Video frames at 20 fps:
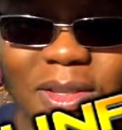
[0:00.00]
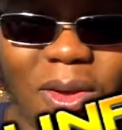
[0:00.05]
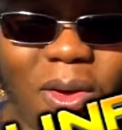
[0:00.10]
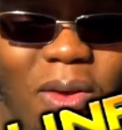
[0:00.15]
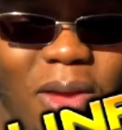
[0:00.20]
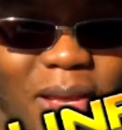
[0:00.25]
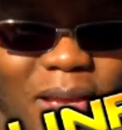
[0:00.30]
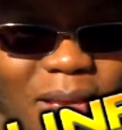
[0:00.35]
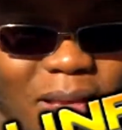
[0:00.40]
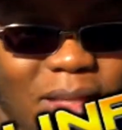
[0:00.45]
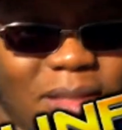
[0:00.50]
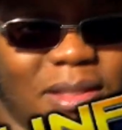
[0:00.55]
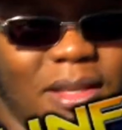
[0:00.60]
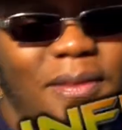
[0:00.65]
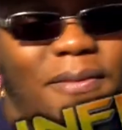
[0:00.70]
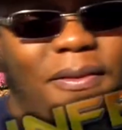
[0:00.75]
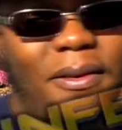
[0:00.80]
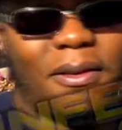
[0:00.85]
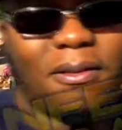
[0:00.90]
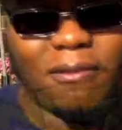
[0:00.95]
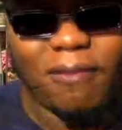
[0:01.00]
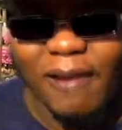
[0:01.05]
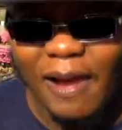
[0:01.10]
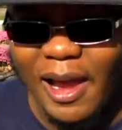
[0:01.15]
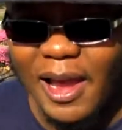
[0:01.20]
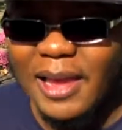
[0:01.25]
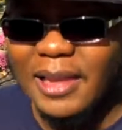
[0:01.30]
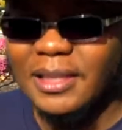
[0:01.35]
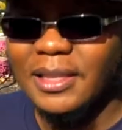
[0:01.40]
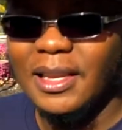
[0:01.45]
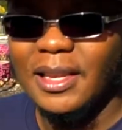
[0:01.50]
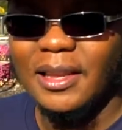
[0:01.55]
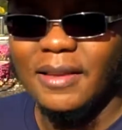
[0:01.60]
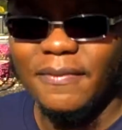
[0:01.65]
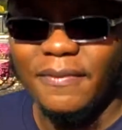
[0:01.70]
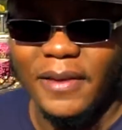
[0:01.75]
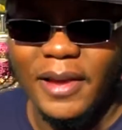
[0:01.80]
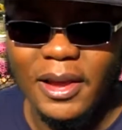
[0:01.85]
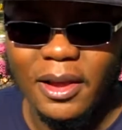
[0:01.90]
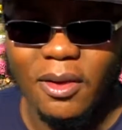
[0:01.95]
So it is the Verizon
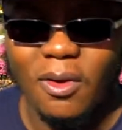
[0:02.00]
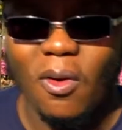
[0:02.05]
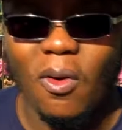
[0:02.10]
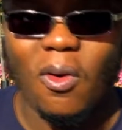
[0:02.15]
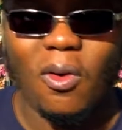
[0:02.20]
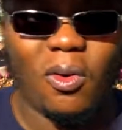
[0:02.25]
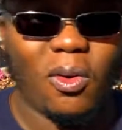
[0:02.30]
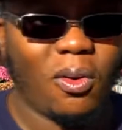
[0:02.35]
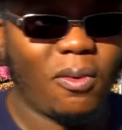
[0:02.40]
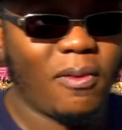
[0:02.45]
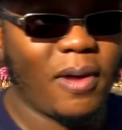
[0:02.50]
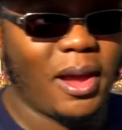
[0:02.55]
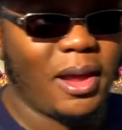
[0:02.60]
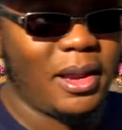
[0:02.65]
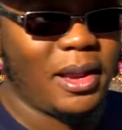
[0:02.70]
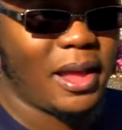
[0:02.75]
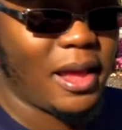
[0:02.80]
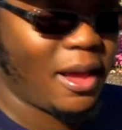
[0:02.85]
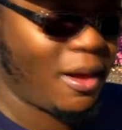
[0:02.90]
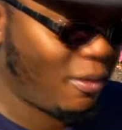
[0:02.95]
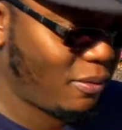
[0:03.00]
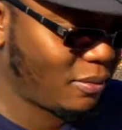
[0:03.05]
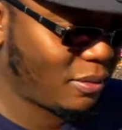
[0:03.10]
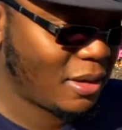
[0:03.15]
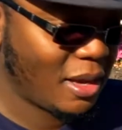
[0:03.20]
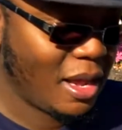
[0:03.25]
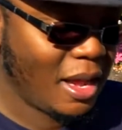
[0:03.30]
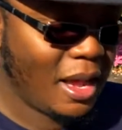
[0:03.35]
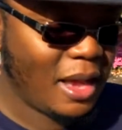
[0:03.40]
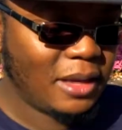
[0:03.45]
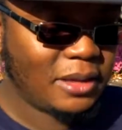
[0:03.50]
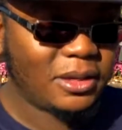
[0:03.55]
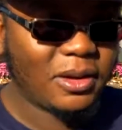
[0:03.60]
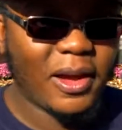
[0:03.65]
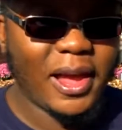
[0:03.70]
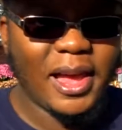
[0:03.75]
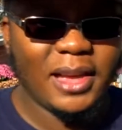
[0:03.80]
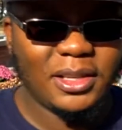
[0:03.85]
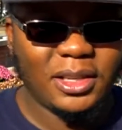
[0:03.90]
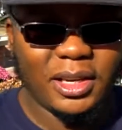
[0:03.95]
event going on right now. So
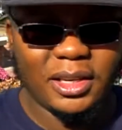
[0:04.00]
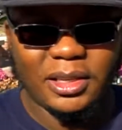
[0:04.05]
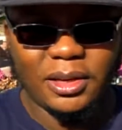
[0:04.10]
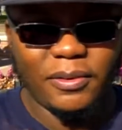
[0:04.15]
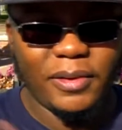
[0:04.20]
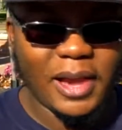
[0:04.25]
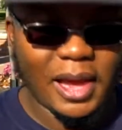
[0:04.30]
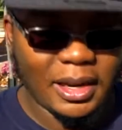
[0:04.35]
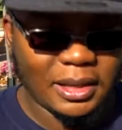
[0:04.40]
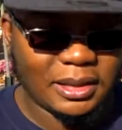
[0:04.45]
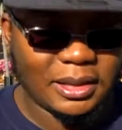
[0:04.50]
as you can see, we got